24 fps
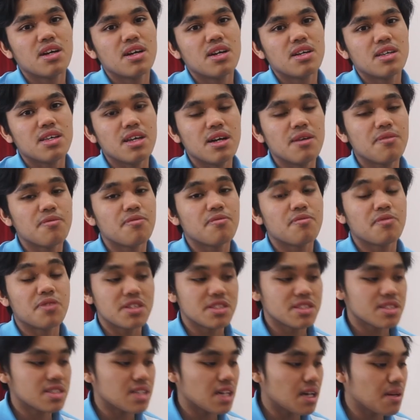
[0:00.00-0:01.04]
Yep,
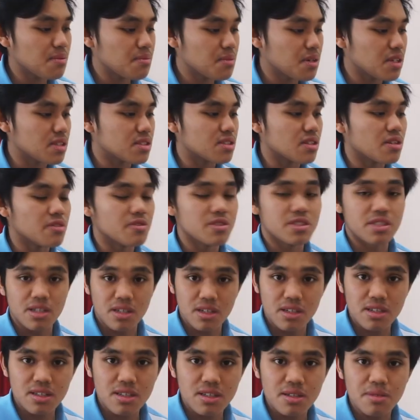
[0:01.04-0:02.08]
first time is always
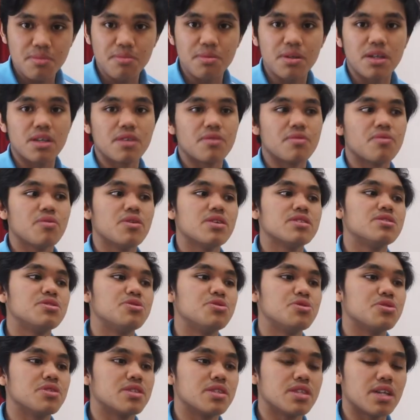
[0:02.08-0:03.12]
hard, but once
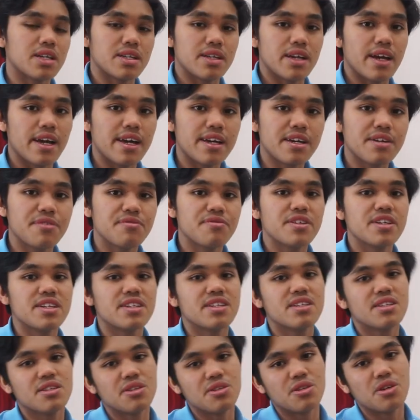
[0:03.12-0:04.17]
you get the hang of
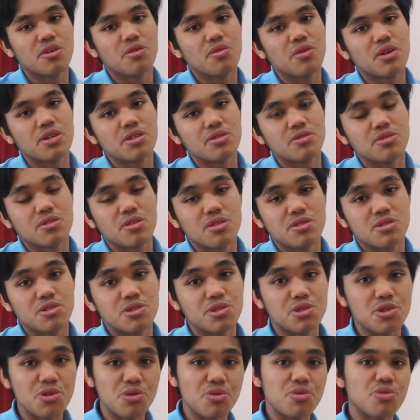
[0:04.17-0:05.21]
it, you know what you're going to
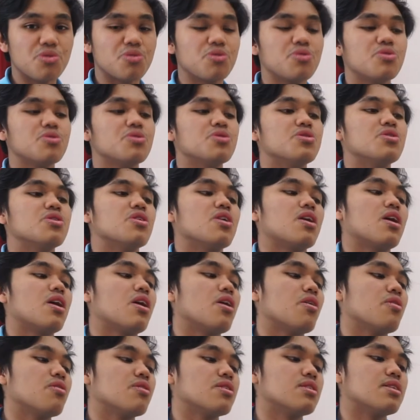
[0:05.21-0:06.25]
do, you know
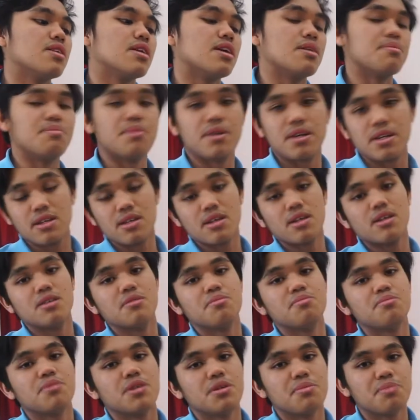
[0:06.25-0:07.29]
how
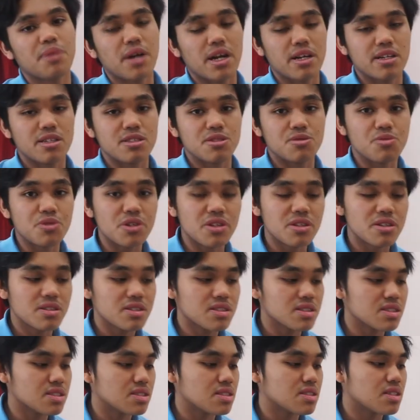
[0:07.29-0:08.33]
a package
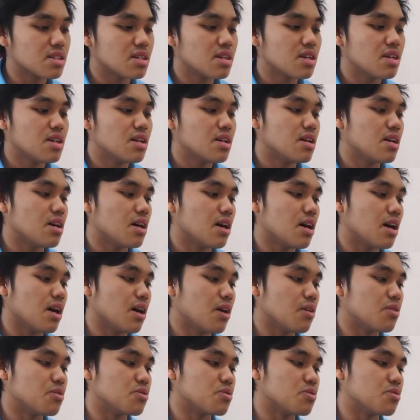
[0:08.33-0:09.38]
works,
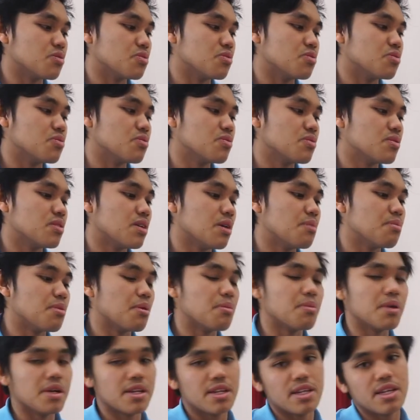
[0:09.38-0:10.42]
how to
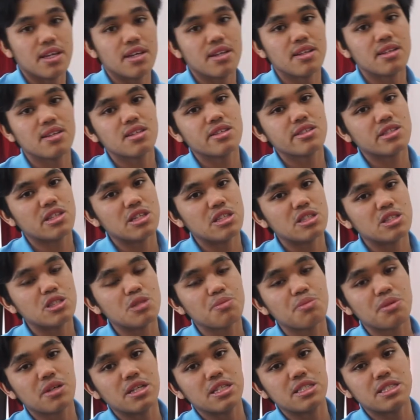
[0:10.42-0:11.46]
implement it, it's going to be
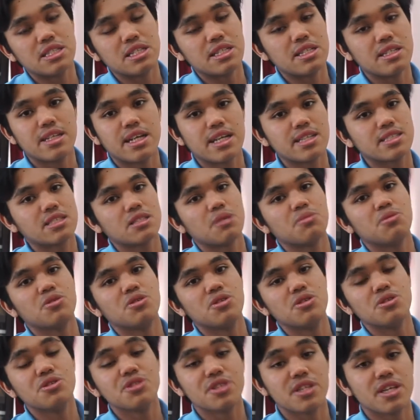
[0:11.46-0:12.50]
super easy next time you're
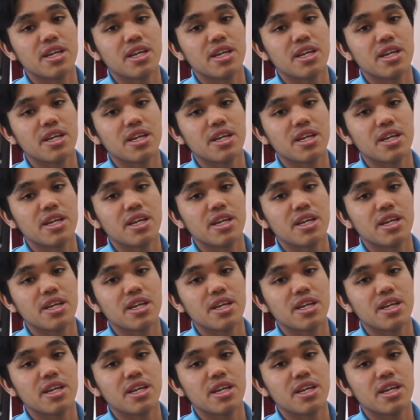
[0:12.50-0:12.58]
using